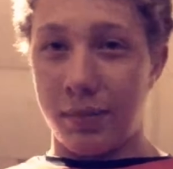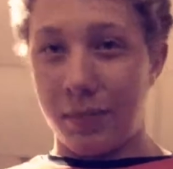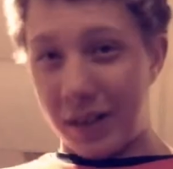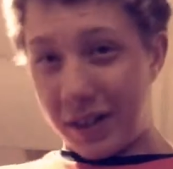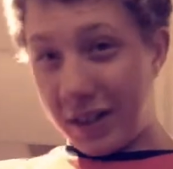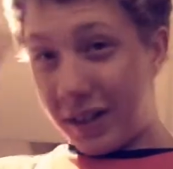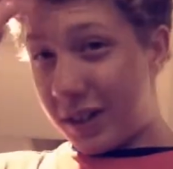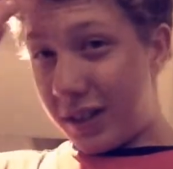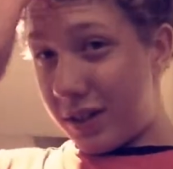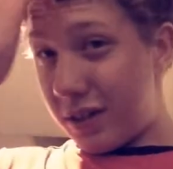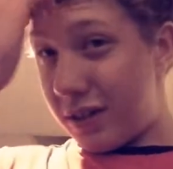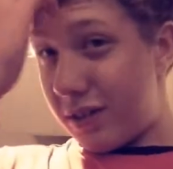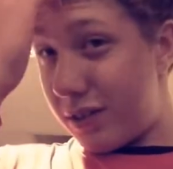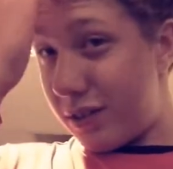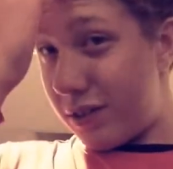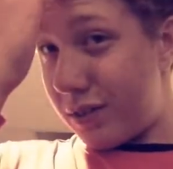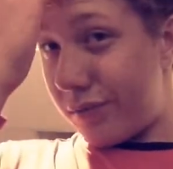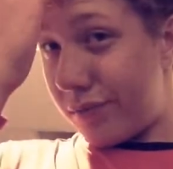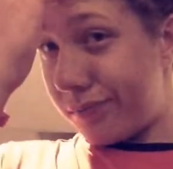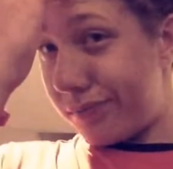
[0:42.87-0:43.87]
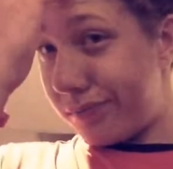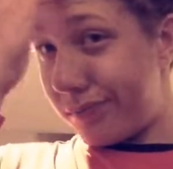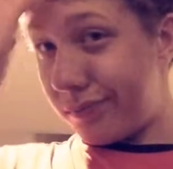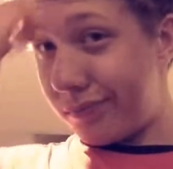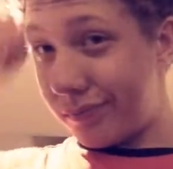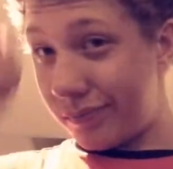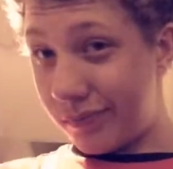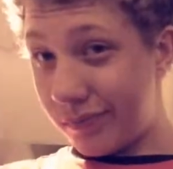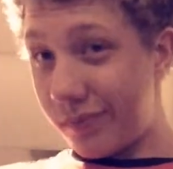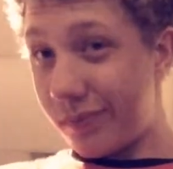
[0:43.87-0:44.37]
the best thing.
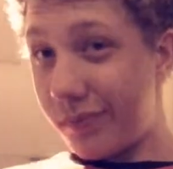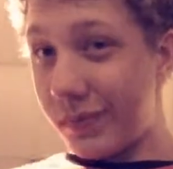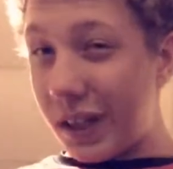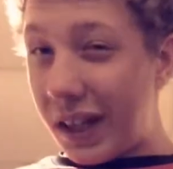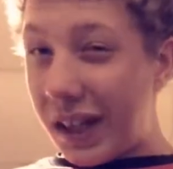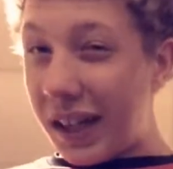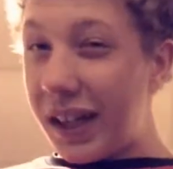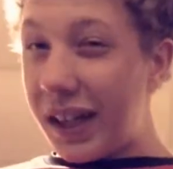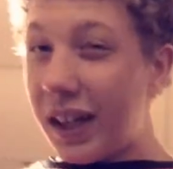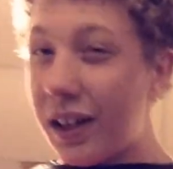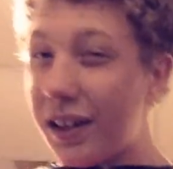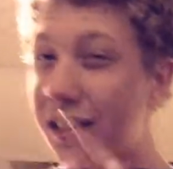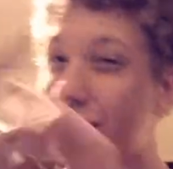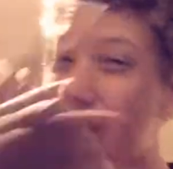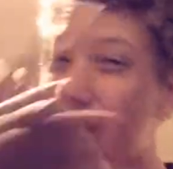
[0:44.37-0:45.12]
I give